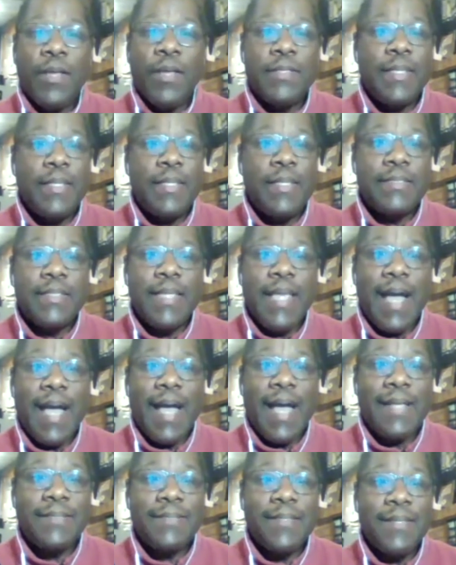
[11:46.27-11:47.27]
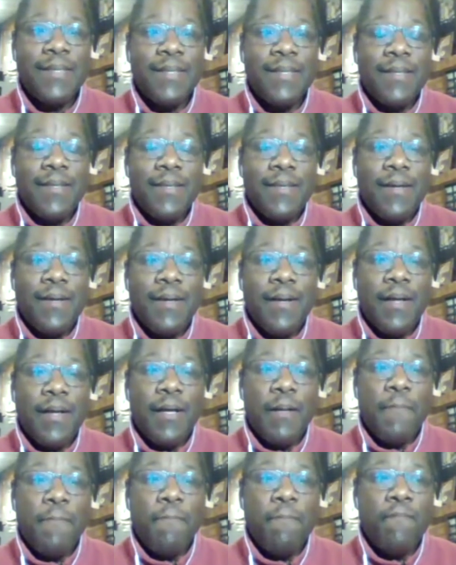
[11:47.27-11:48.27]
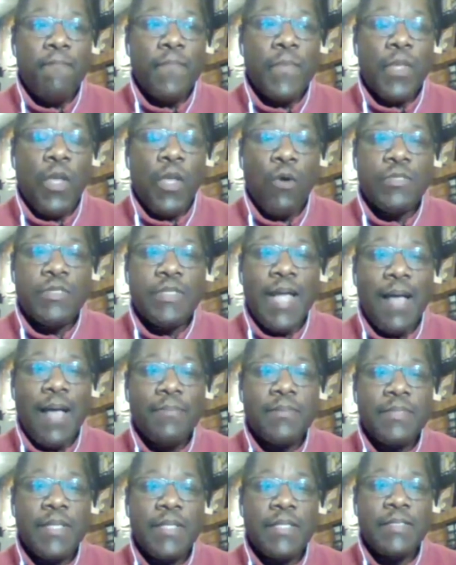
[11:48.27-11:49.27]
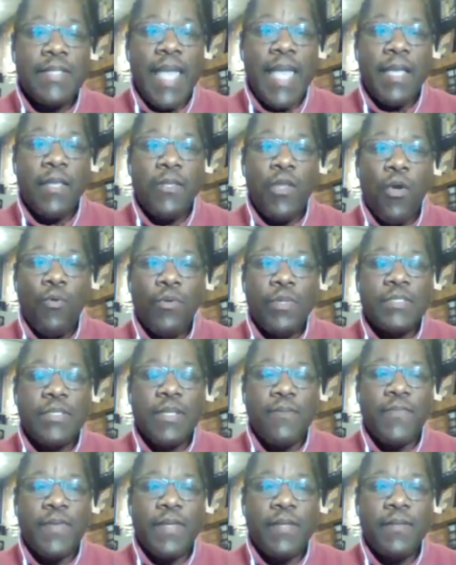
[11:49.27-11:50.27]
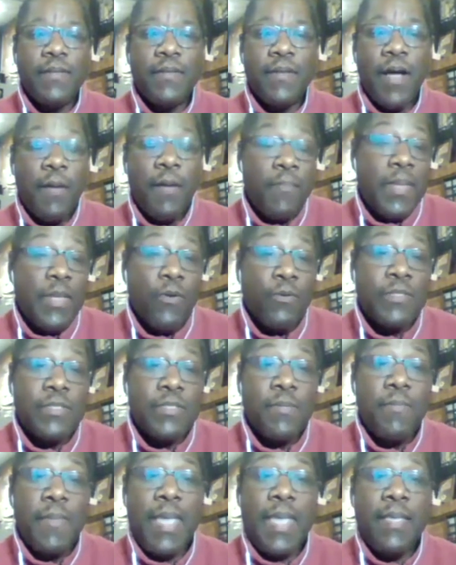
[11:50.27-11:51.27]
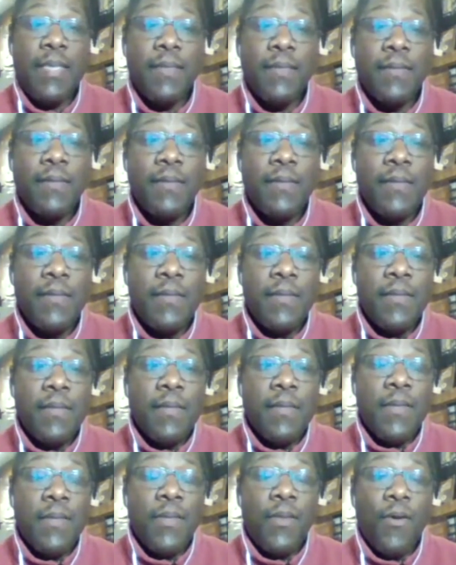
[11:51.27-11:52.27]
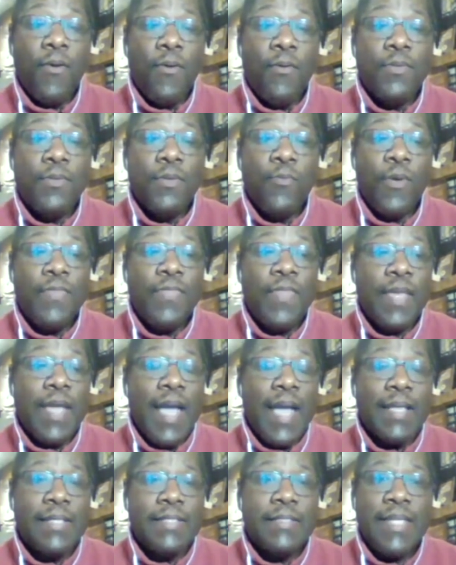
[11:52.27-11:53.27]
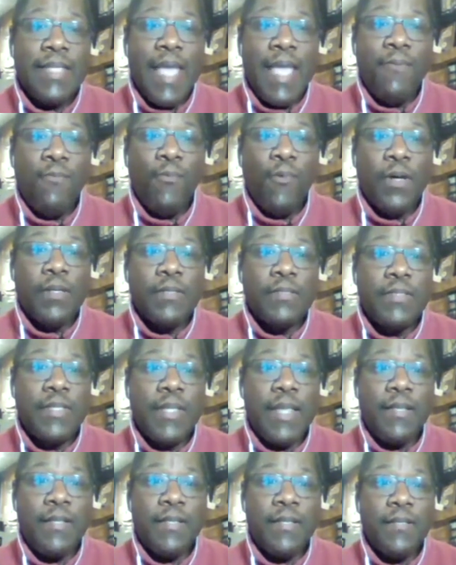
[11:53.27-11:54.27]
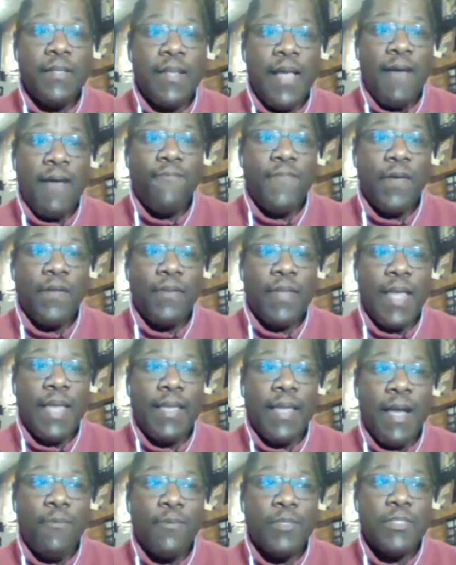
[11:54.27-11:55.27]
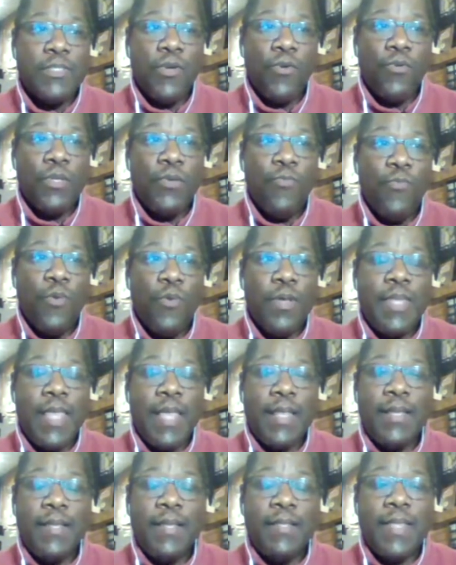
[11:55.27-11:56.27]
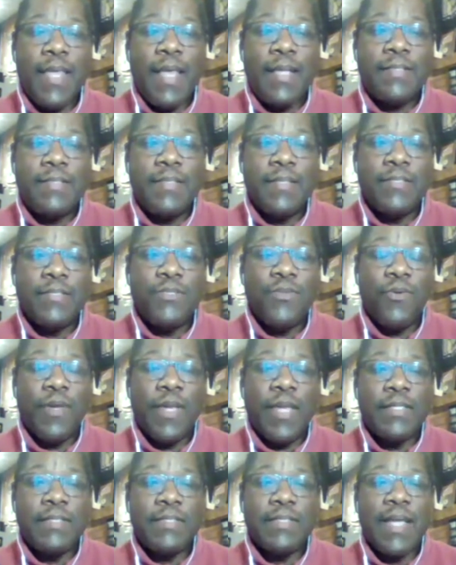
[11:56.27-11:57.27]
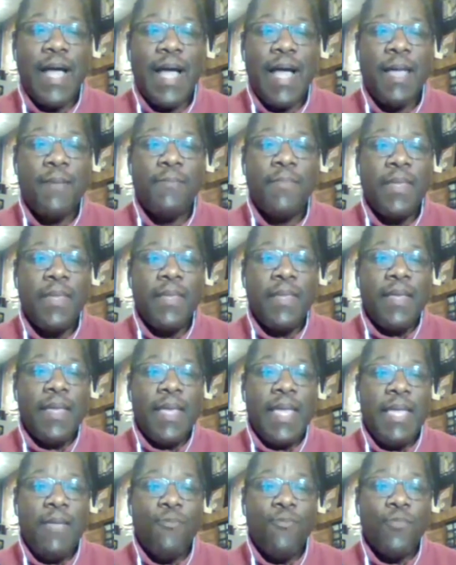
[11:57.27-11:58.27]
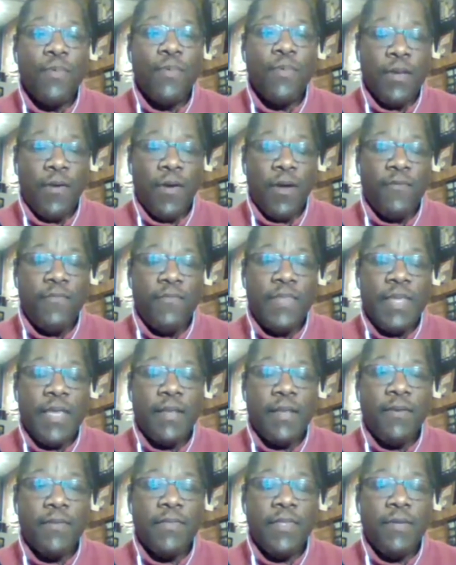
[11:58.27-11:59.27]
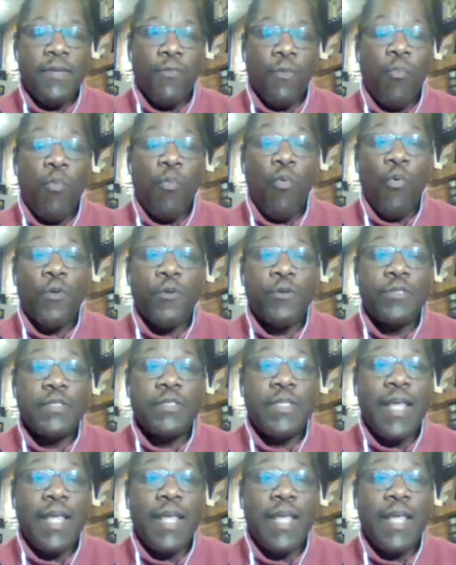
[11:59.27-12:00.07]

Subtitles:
to these guys, Coach Thompson is taking notice of it, unbeknownst to me. The one thing I can say was that I felt like I was the only one that during his time, of the reporters, that